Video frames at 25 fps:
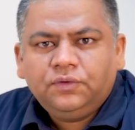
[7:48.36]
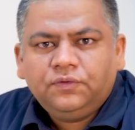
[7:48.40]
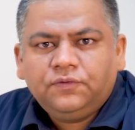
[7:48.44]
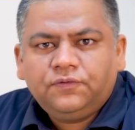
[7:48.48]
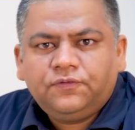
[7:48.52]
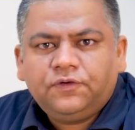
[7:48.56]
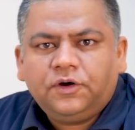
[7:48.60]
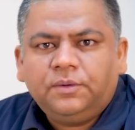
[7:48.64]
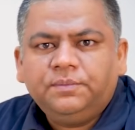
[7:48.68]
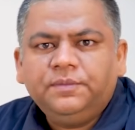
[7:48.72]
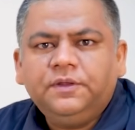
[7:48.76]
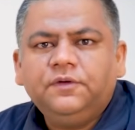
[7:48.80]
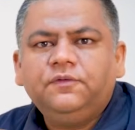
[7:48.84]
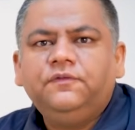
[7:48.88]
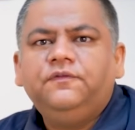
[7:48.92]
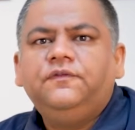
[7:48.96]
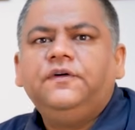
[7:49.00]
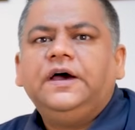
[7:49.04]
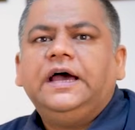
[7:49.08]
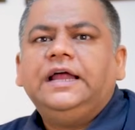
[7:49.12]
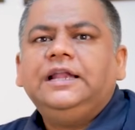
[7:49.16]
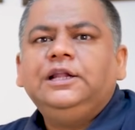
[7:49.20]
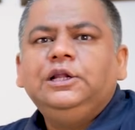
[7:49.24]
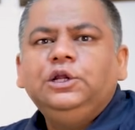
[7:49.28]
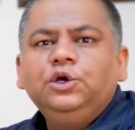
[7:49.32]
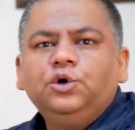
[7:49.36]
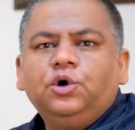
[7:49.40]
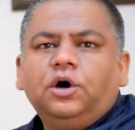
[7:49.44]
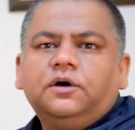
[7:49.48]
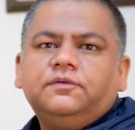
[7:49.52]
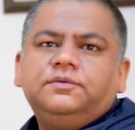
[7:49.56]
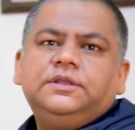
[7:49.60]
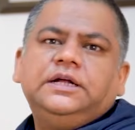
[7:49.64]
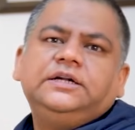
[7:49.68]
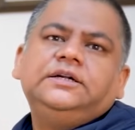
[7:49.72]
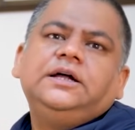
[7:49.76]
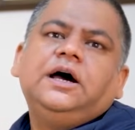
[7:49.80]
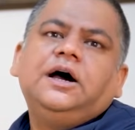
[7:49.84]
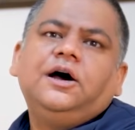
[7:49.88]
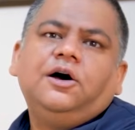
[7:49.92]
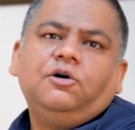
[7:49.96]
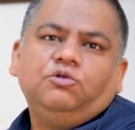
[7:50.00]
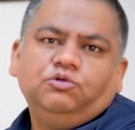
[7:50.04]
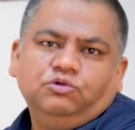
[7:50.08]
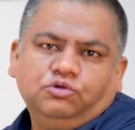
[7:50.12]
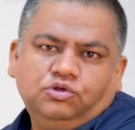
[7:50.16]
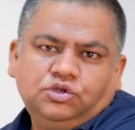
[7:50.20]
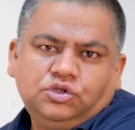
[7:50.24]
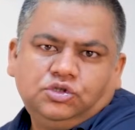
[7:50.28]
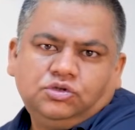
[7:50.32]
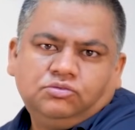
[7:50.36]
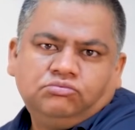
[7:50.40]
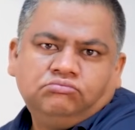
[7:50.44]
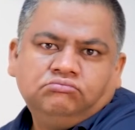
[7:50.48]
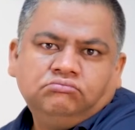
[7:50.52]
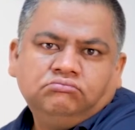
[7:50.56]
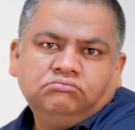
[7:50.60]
from the value of that house.